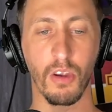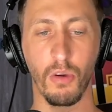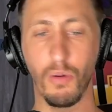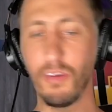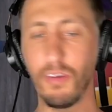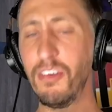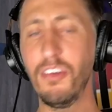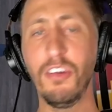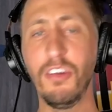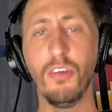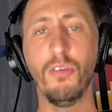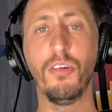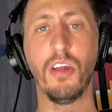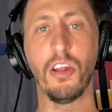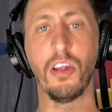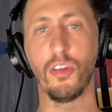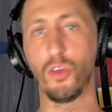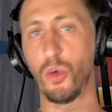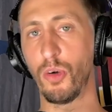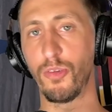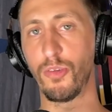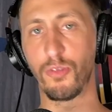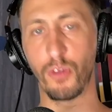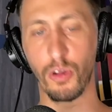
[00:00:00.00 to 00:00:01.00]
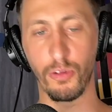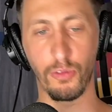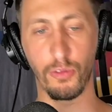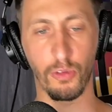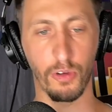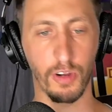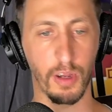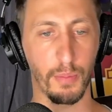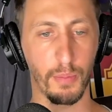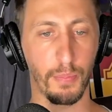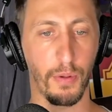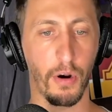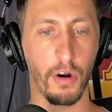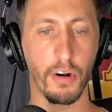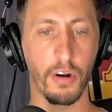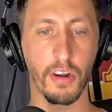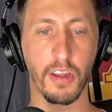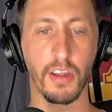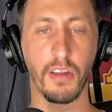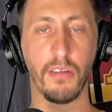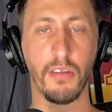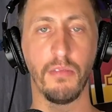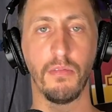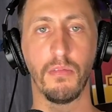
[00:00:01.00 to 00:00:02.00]
What's he doing at 12:24 a.m.?
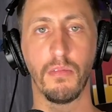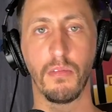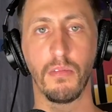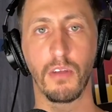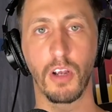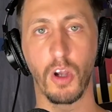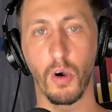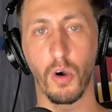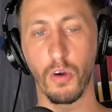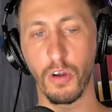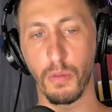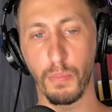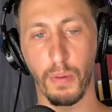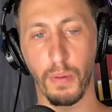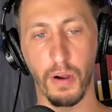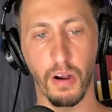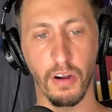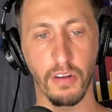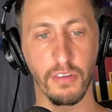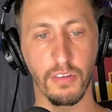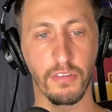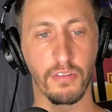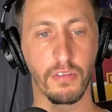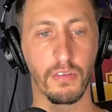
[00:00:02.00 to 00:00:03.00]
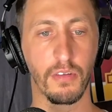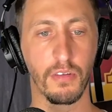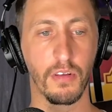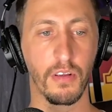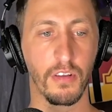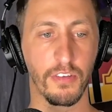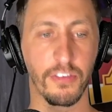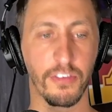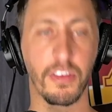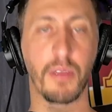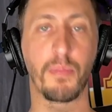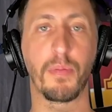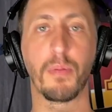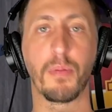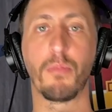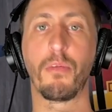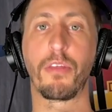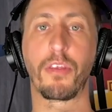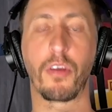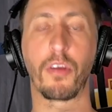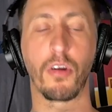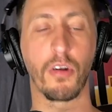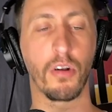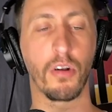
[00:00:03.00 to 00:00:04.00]
Partying, going to bars, sleeping with